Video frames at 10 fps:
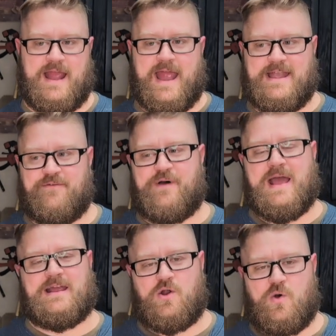and if
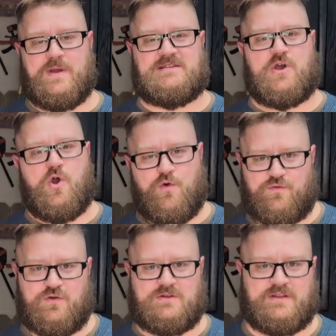I can always
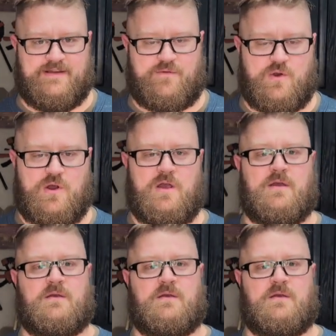over deliver